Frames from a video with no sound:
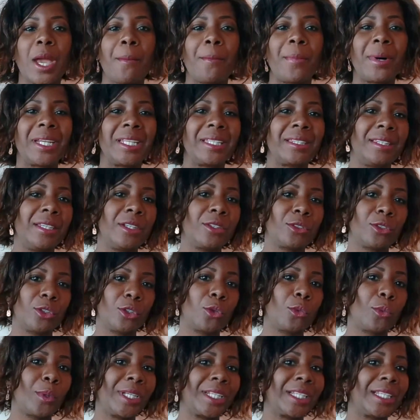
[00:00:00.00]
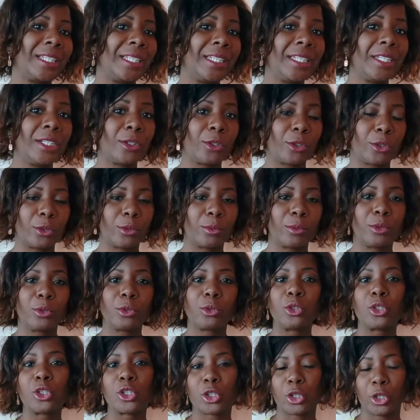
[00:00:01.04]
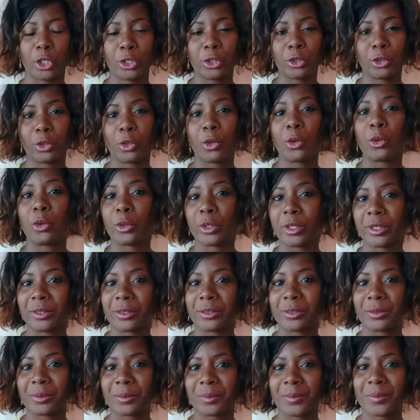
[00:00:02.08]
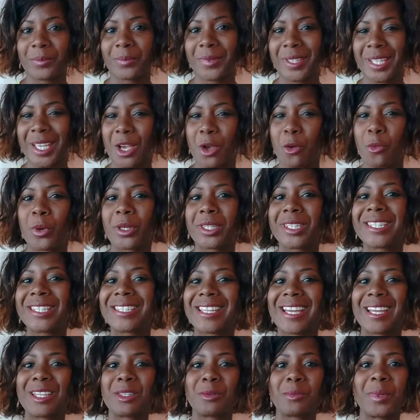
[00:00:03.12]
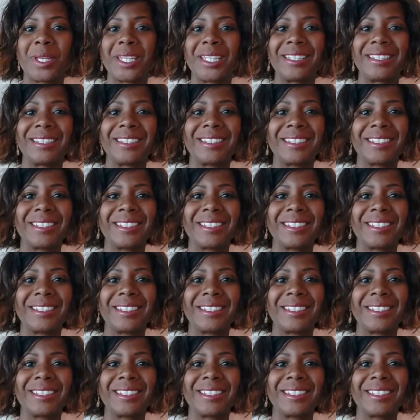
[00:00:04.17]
but it takes a great leader to chart the course. What does that mean?